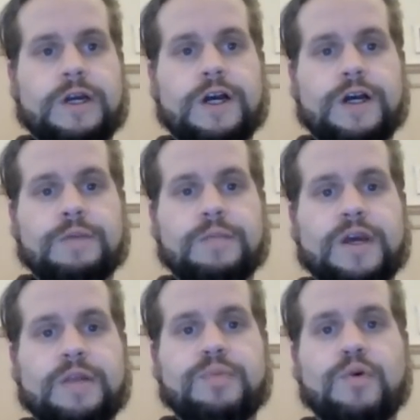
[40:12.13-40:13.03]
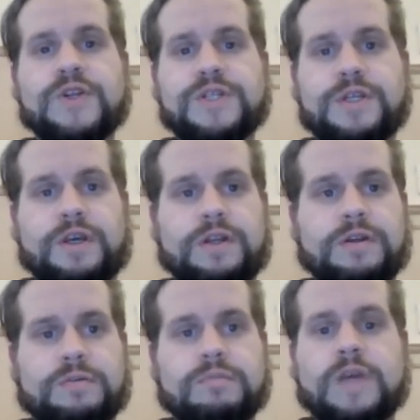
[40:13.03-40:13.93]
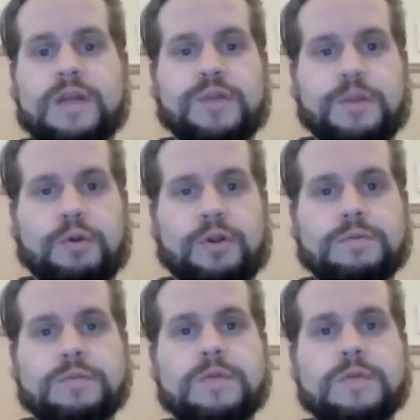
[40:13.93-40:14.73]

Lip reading: and pointing it at people.